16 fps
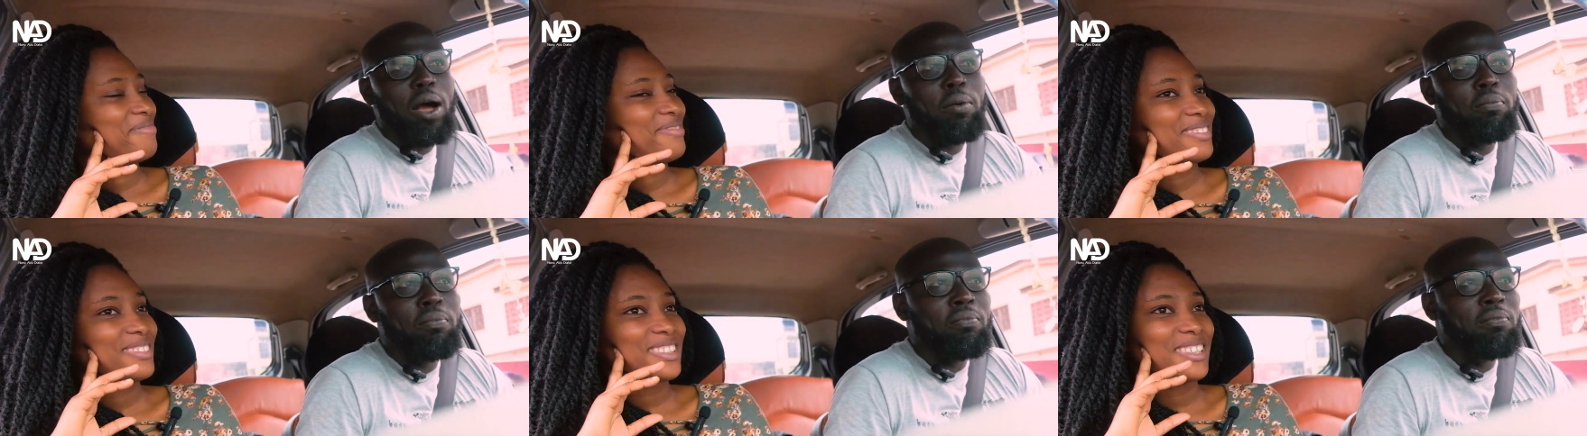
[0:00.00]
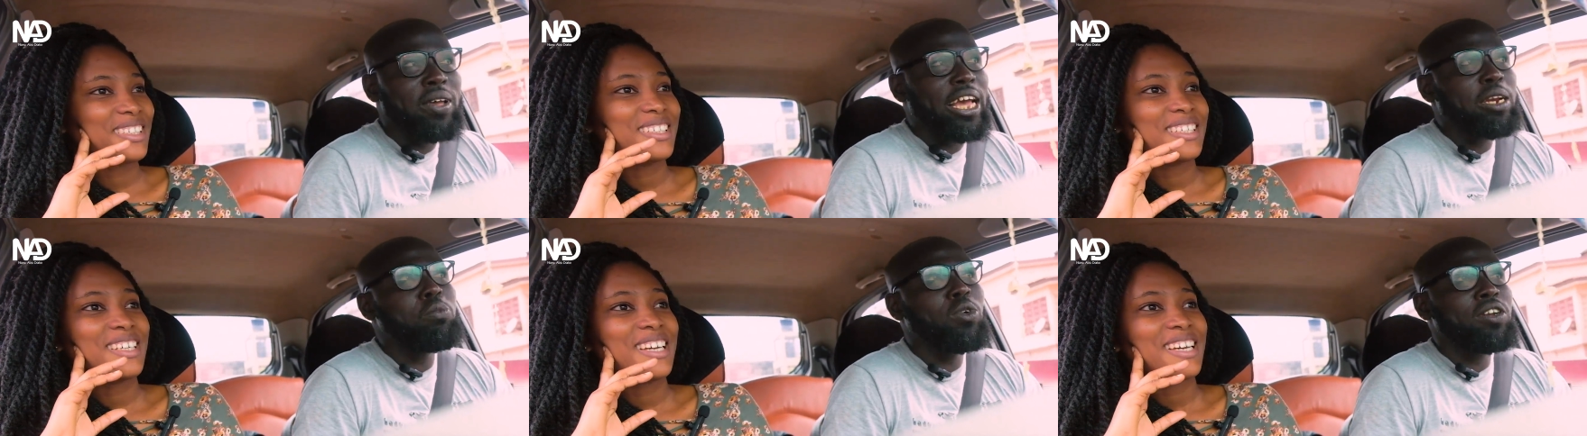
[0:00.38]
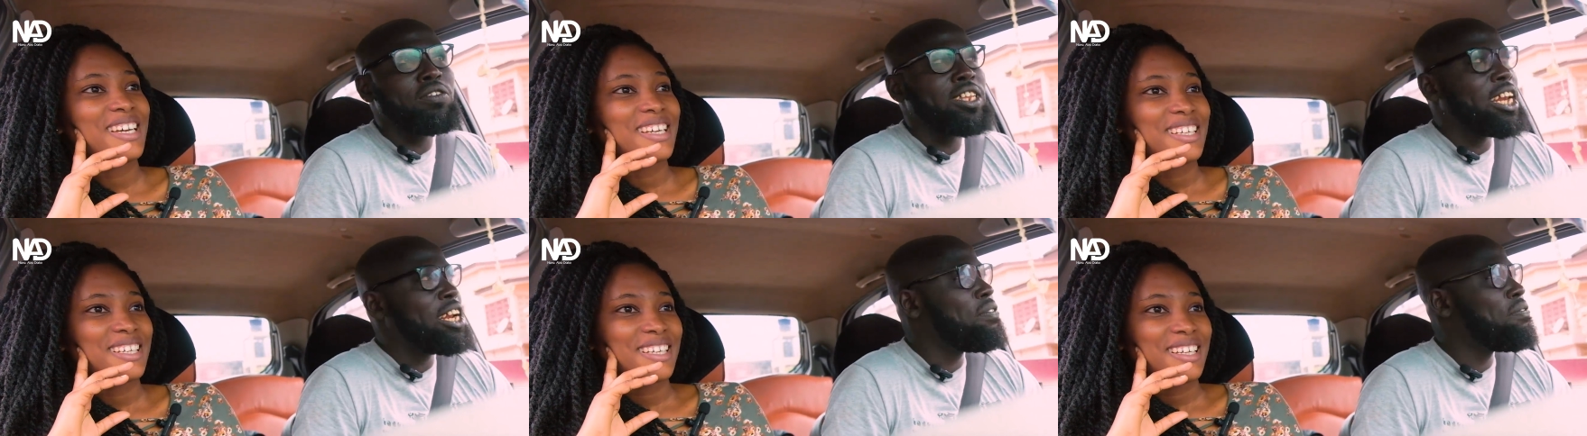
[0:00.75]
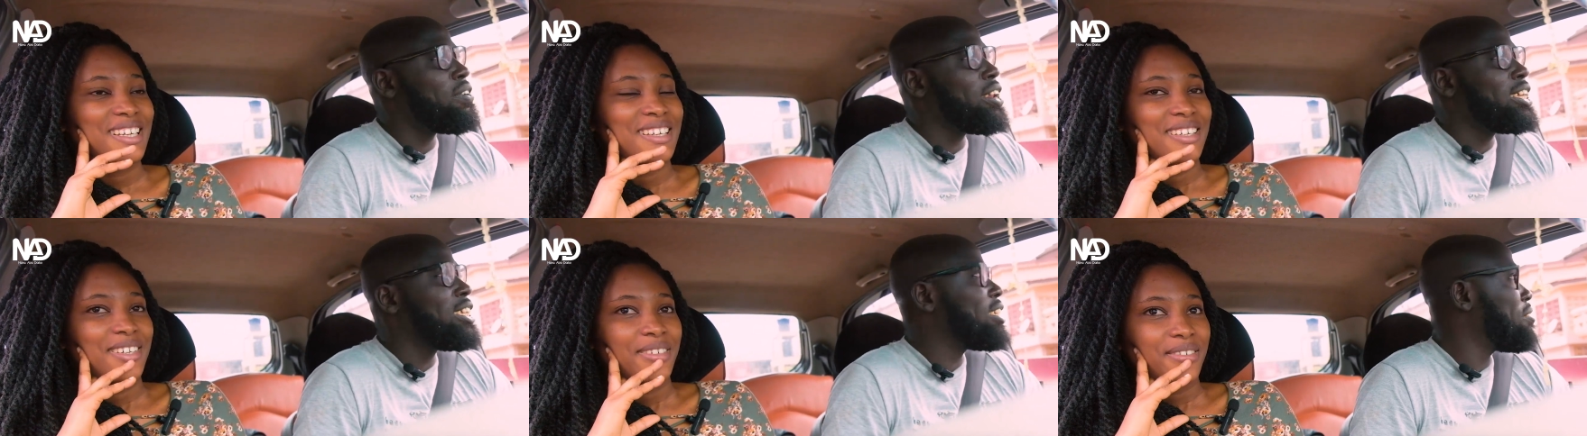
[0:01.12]
Speaker 1: I'm Edmund Nana
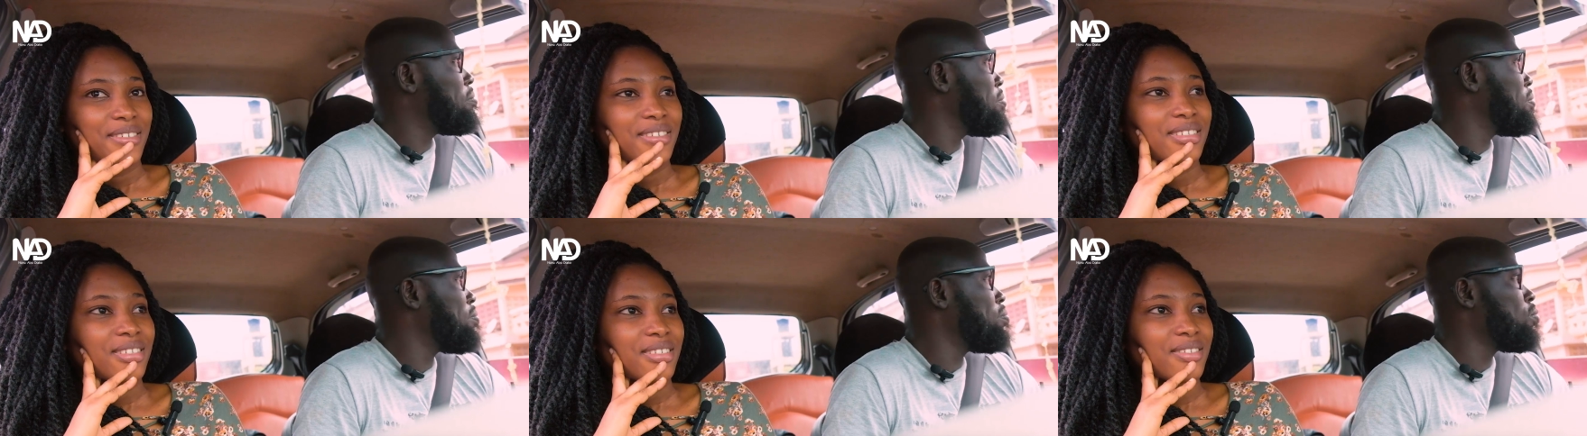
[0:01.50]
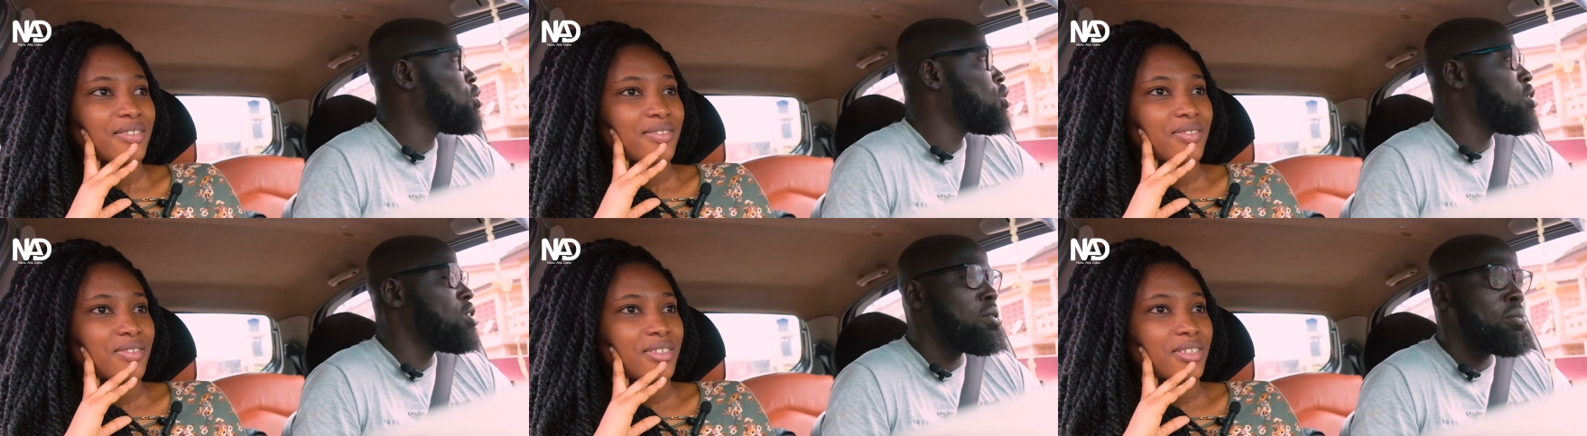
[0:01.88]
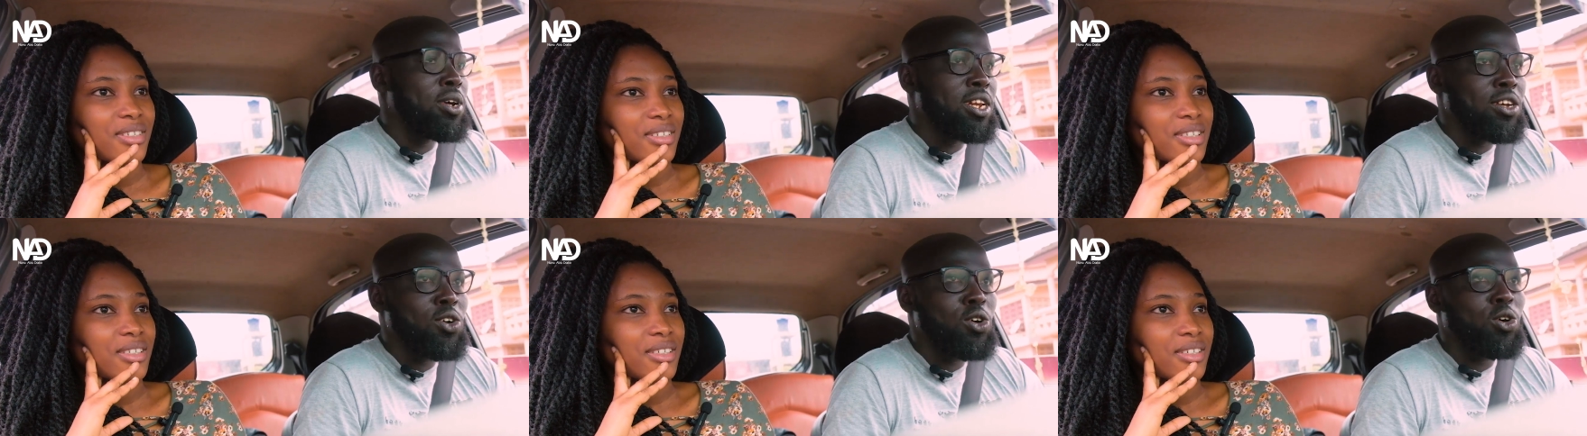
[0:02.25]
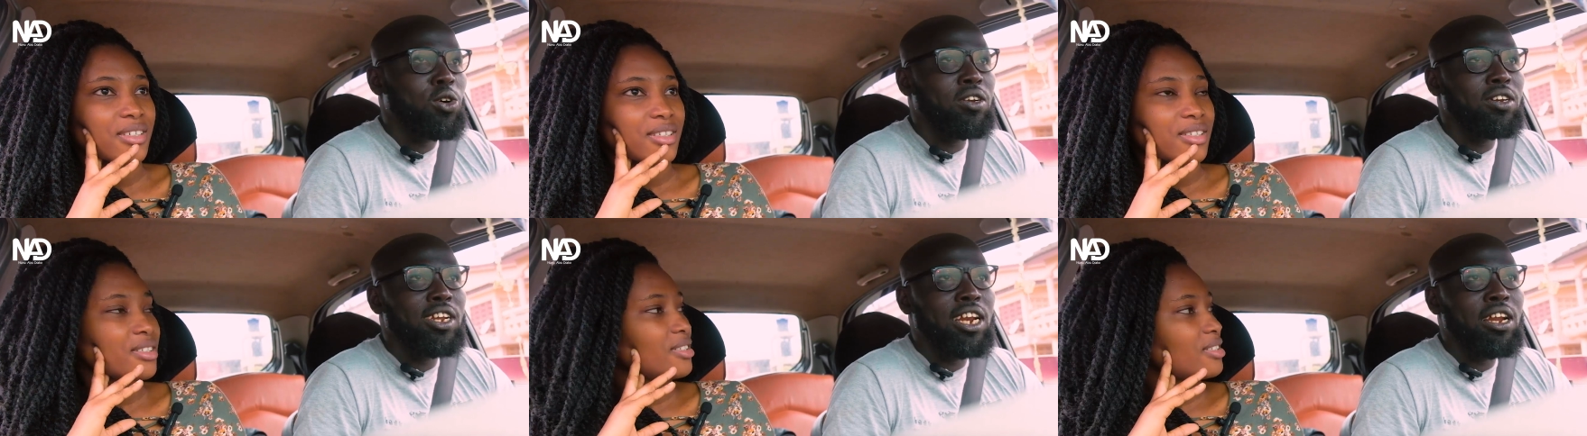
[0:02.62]
Flynt, normally
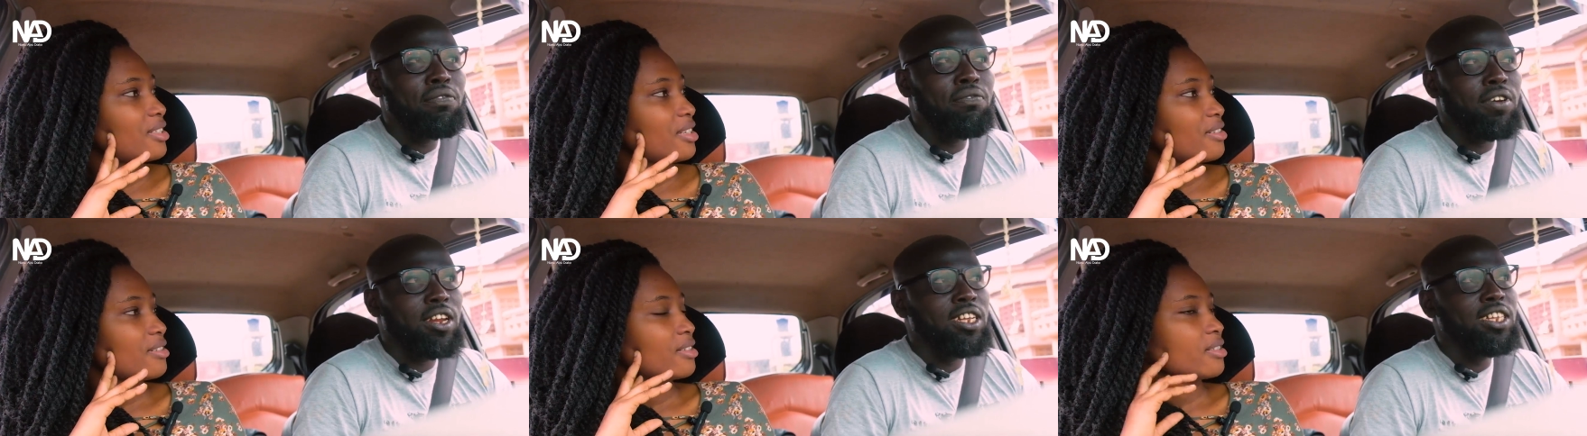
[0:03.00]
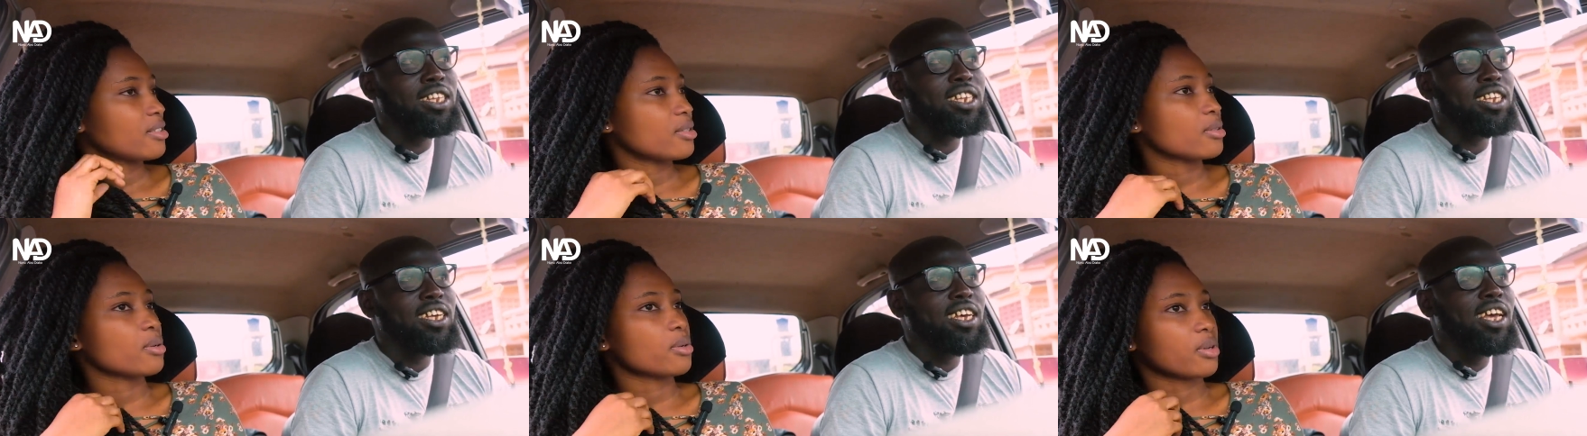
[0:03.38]
called Nana Flynt.